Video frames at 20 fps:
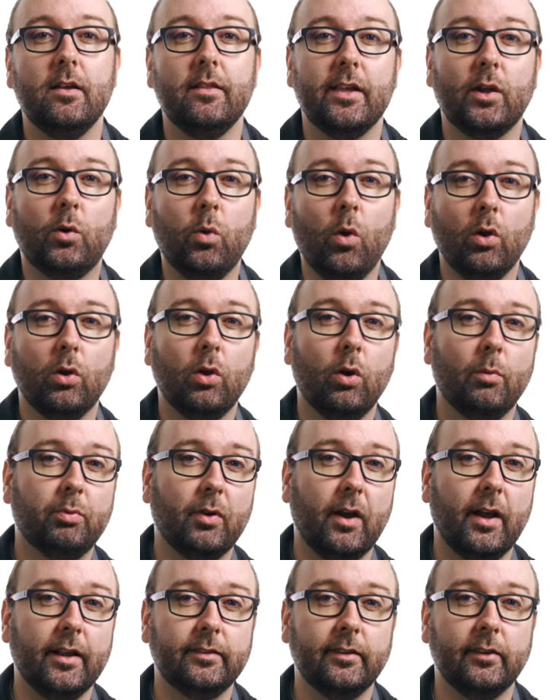They quote low
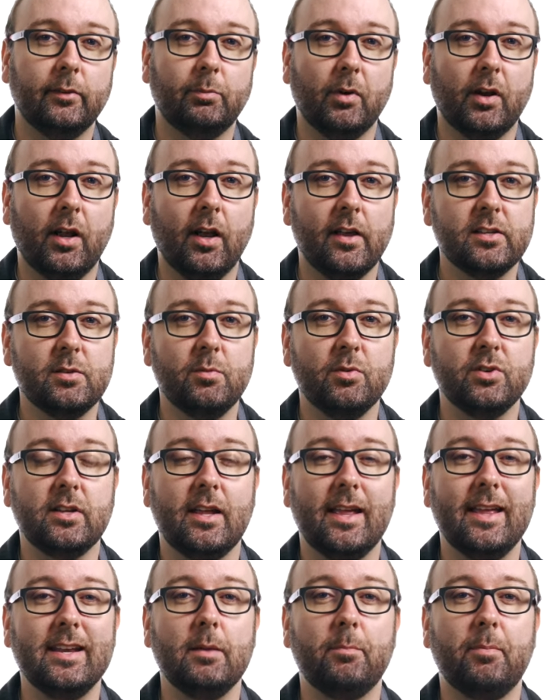prices, but customers
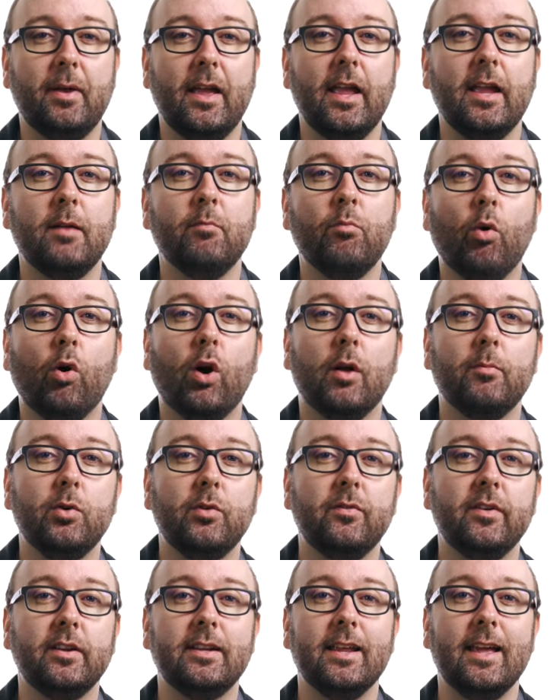end up paying more on
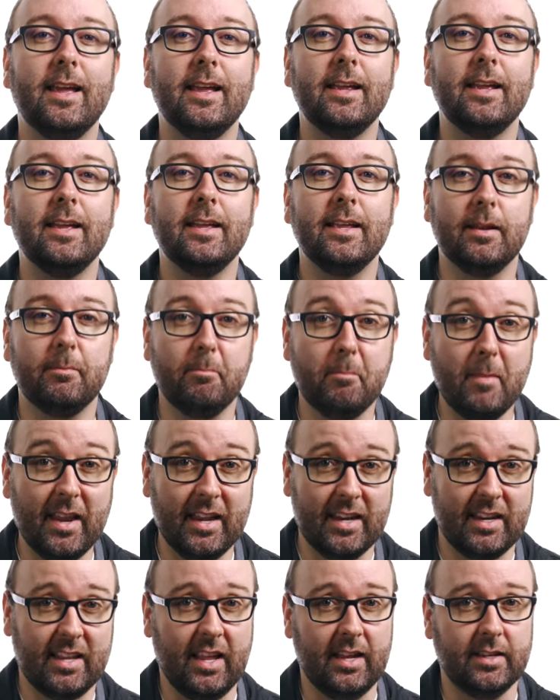moving day in
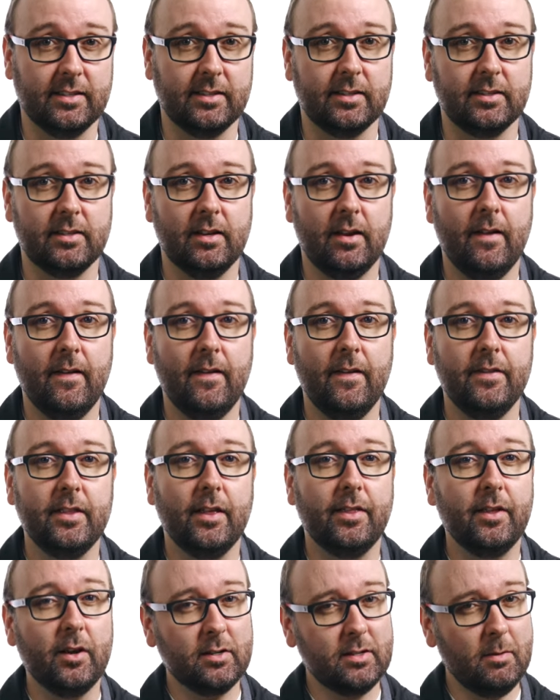many cases. Now,
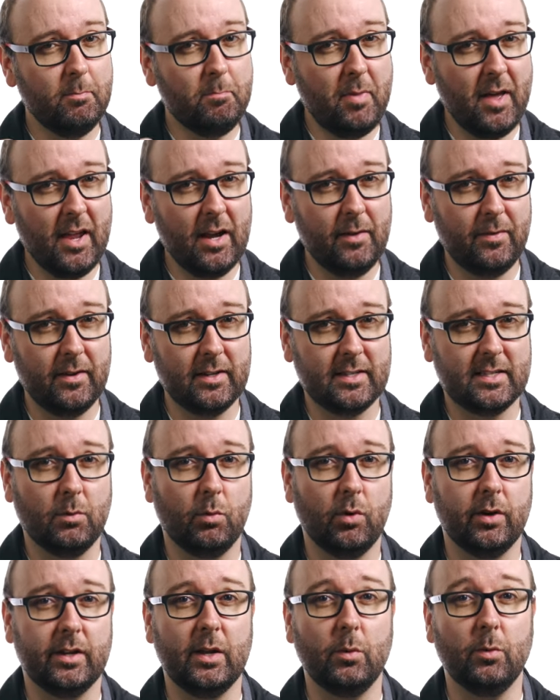there are some benefits to
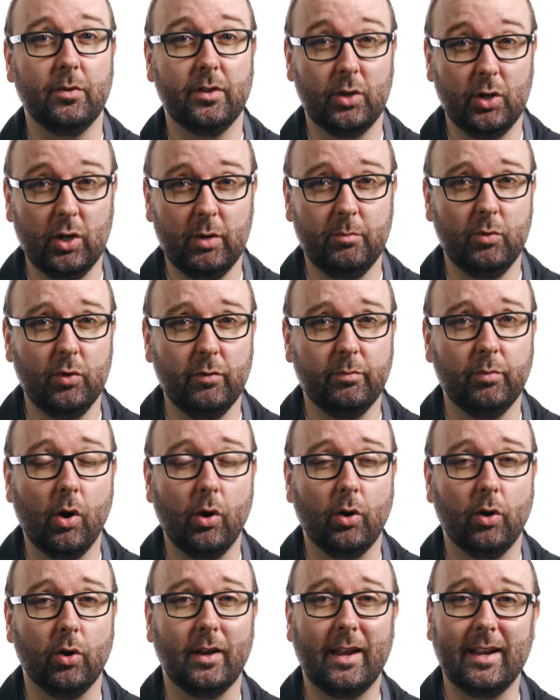working with a good move
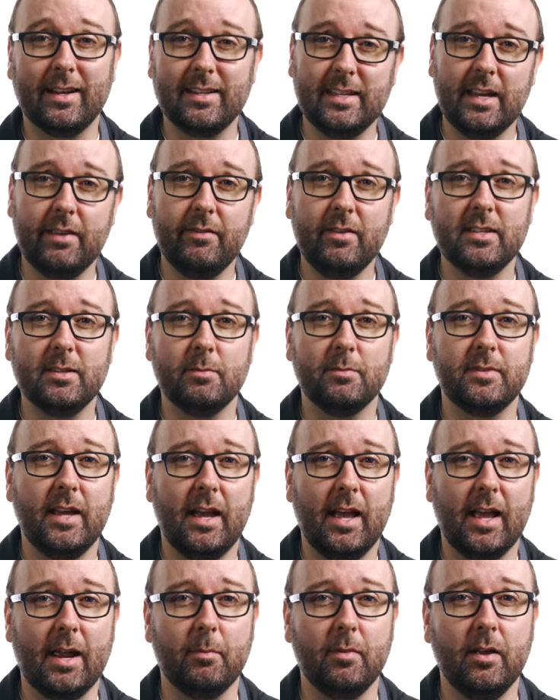broker, like saving some
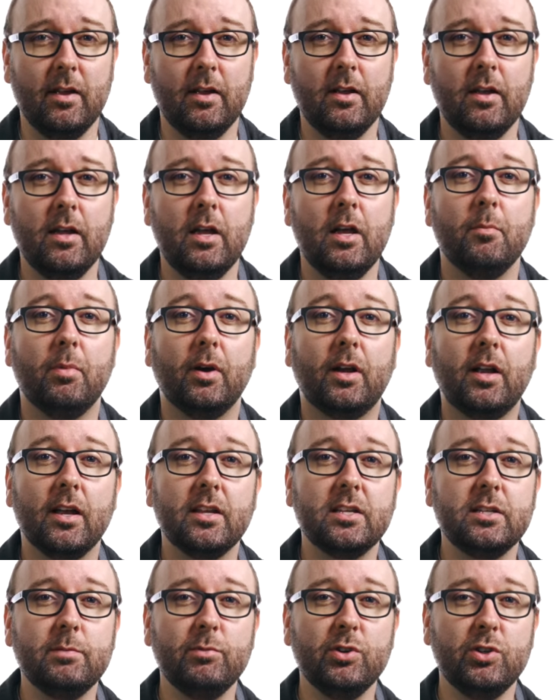time. But
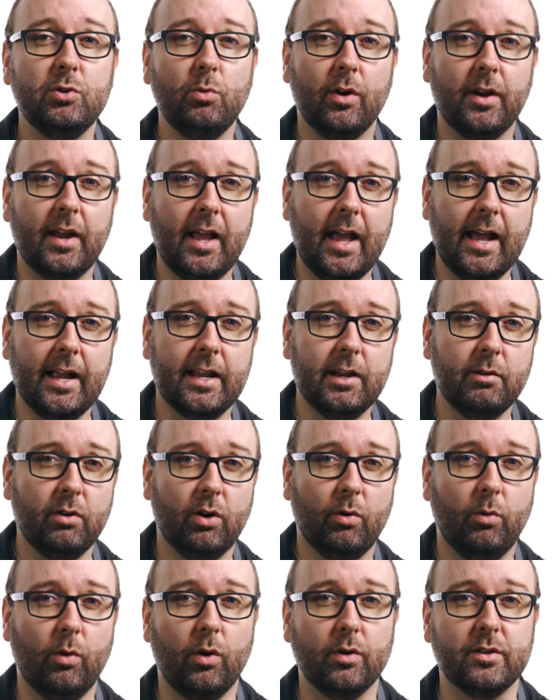customers who want
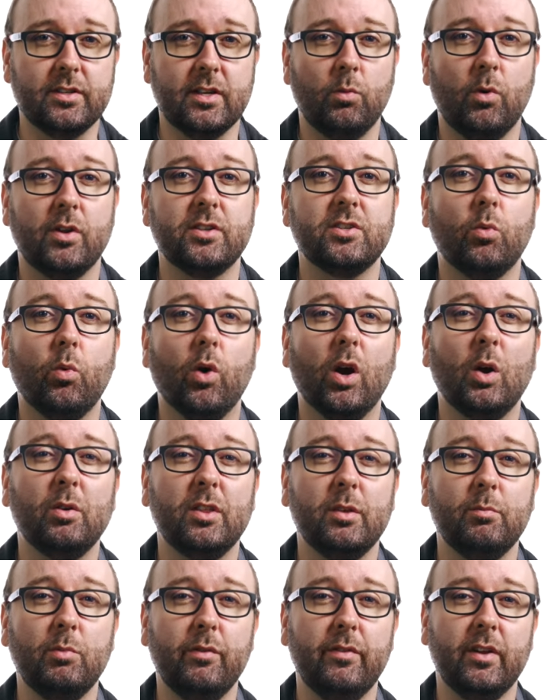accurate quotes and want to work
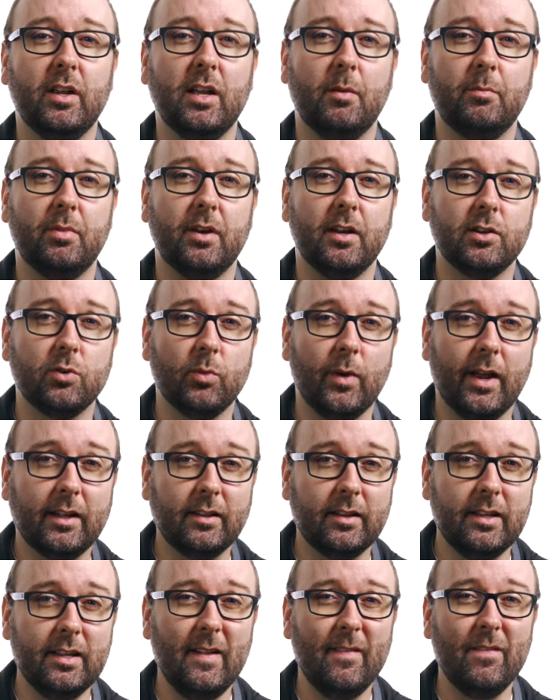with a moving company
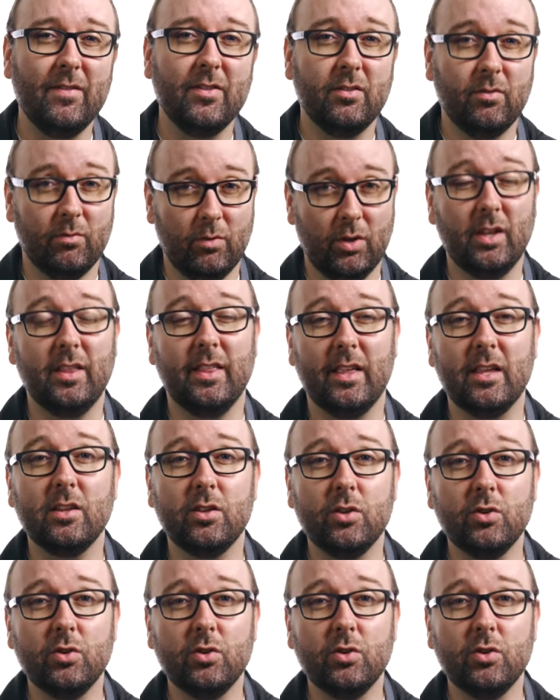directly, you